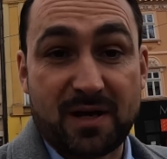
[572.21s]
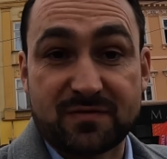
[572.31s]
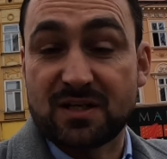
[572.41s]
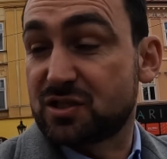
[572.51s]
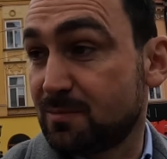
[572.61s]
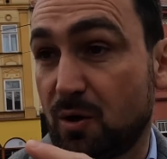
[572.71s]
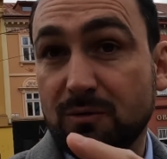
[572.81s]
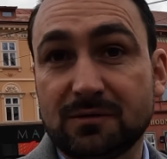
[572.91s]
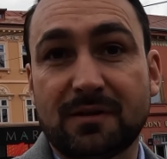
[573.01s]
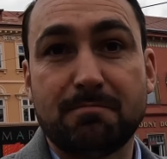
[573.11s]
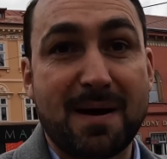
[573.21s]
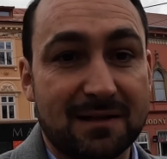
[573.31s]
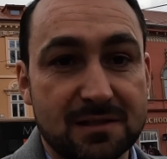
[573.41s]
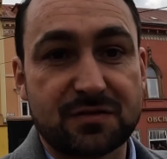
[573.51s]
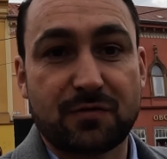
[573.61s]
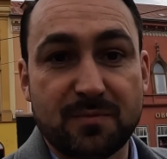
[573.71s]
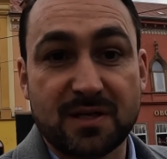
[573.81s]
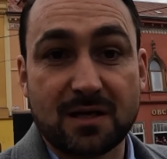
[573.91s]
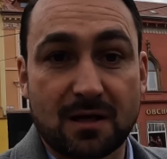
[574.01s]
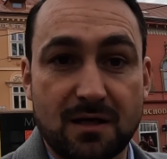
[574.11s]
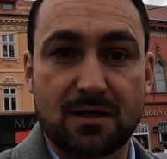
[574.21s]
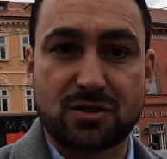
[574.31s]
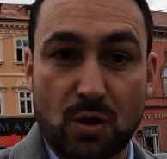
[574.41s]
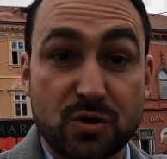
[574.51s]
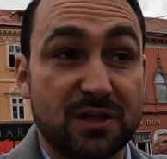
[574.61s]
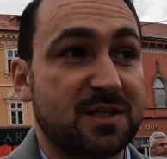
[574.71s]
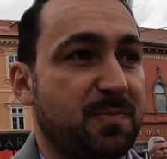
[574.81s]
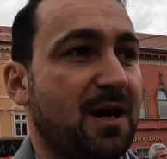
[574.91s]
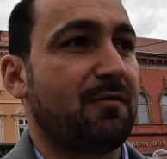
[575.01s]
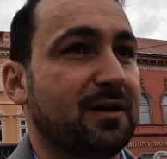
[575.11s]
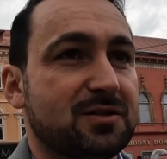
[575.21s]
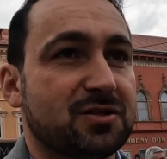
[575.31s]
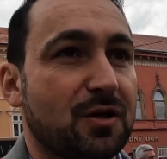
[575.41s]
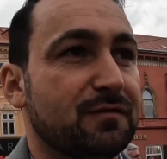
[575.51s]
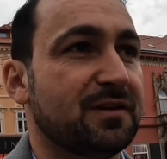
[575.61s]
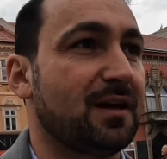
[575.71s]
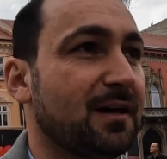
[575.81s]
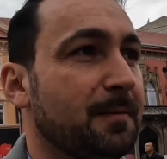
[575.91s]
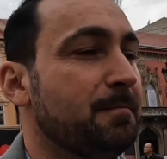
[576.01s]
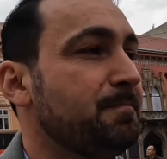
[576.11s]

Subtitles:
I've seen some old medals from the socialist period just over there,